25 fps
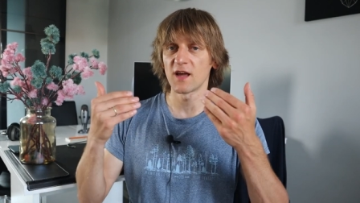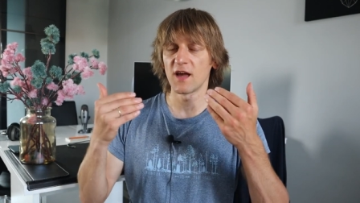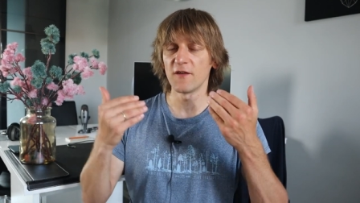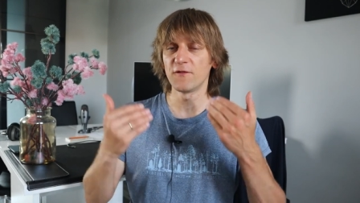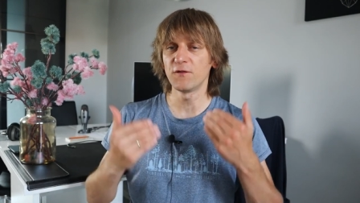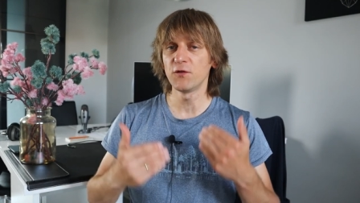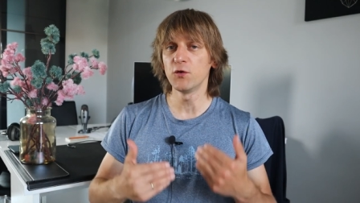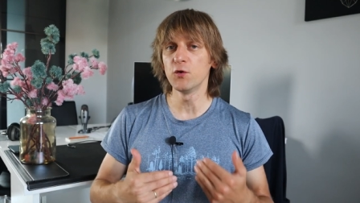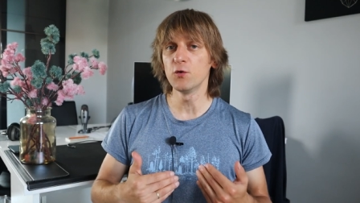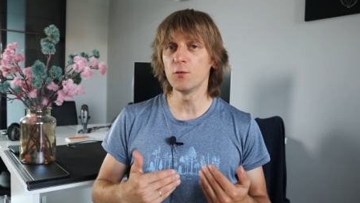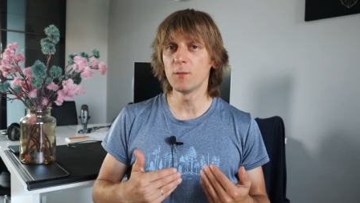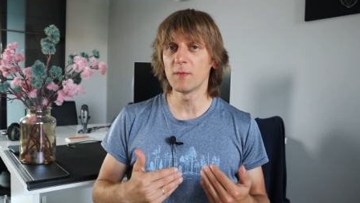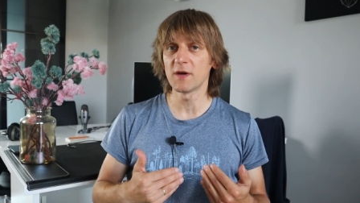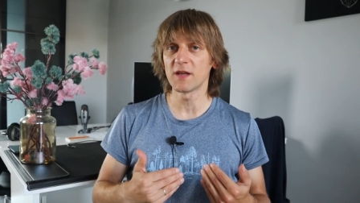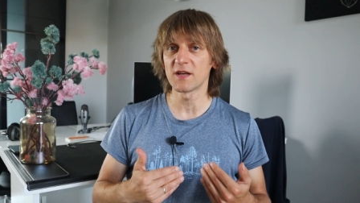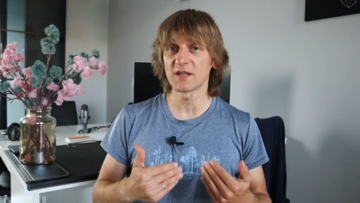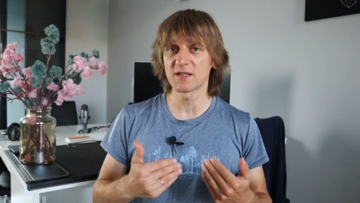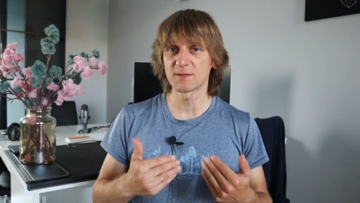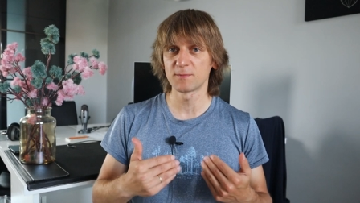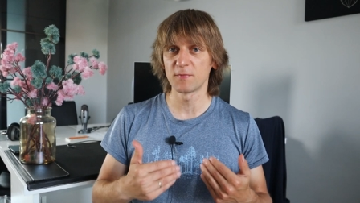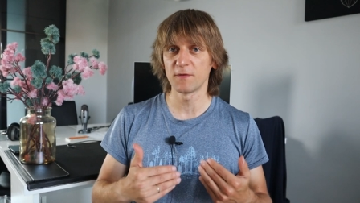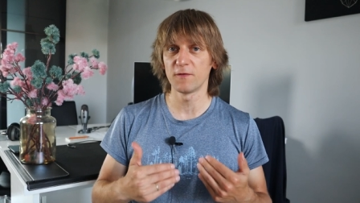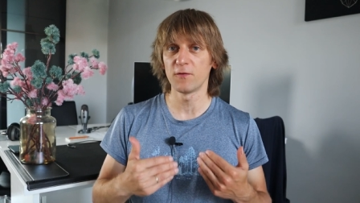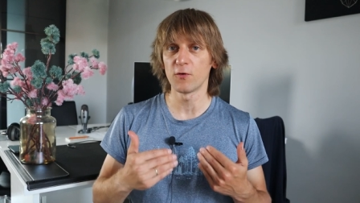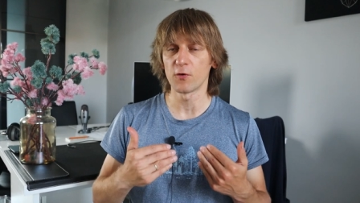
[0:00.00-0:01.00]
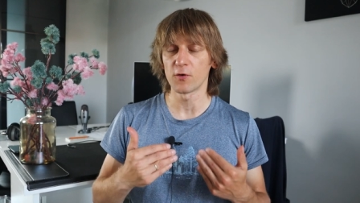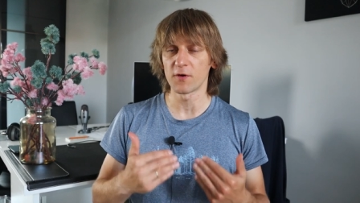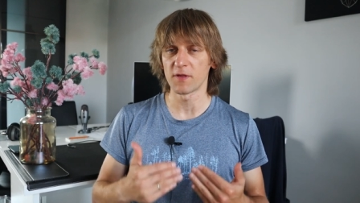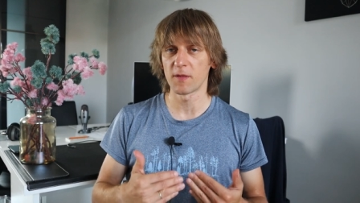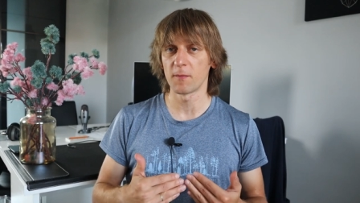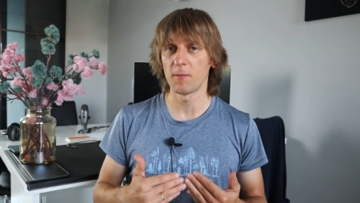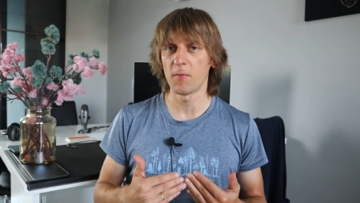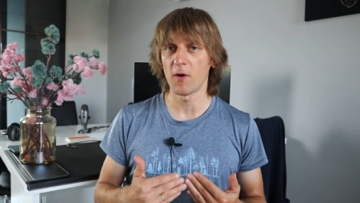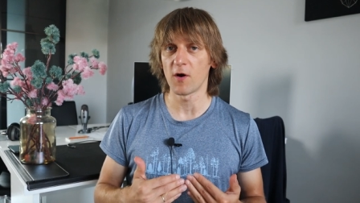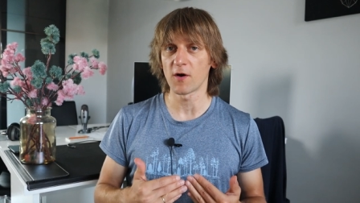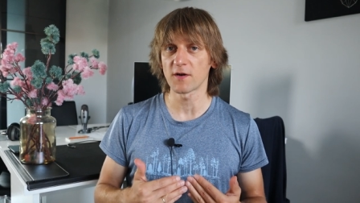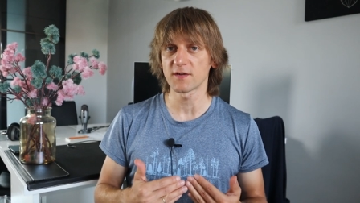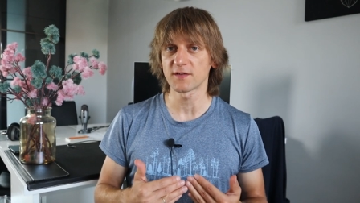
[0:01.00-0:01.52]
a few minutes before
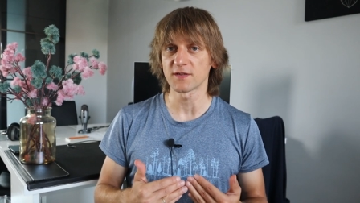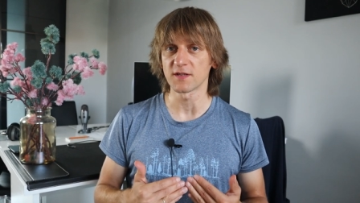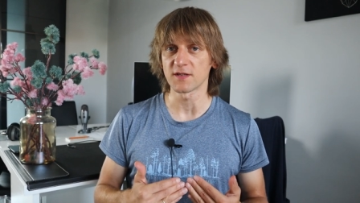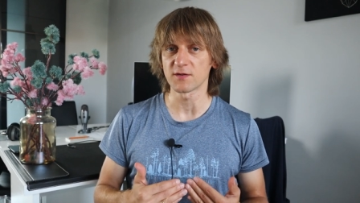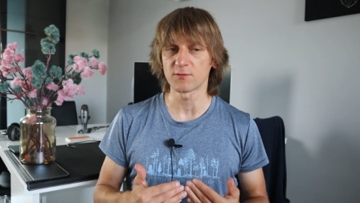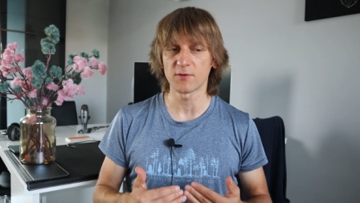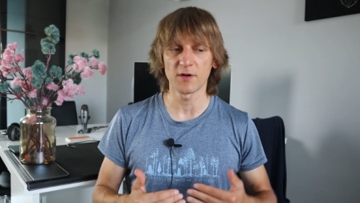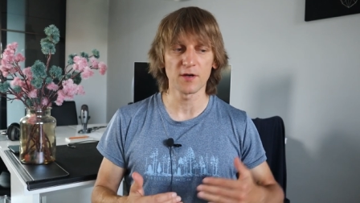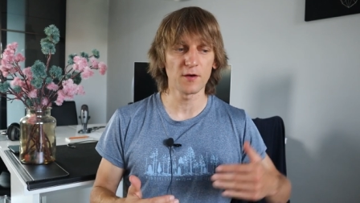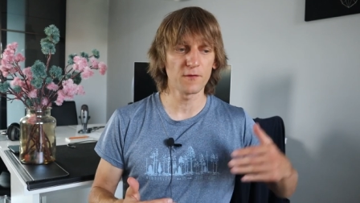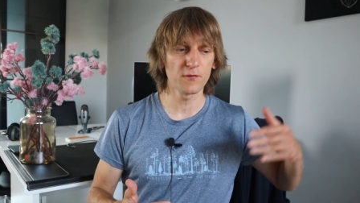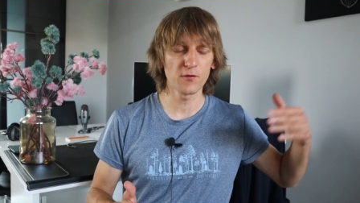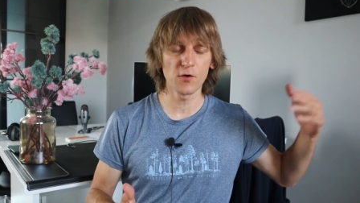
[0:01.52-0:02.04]
the boxes, right?